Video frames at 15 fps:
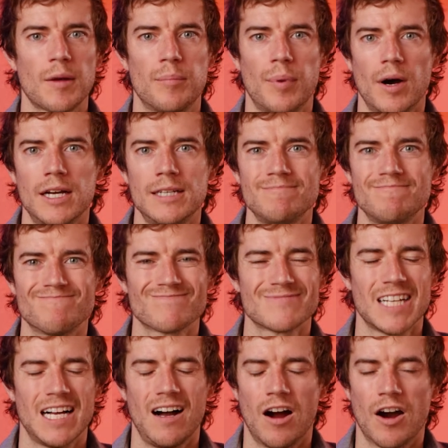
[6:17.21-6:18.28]
but
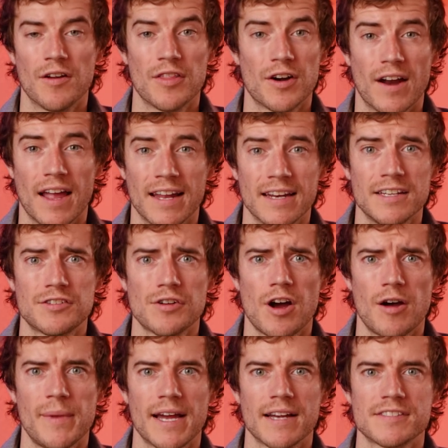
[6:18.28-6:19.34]
are there any
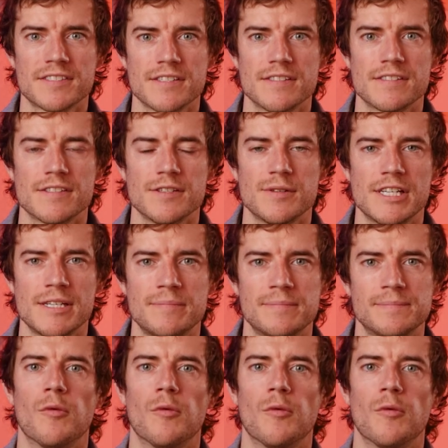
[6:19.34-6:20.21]
drawbacks to this unit?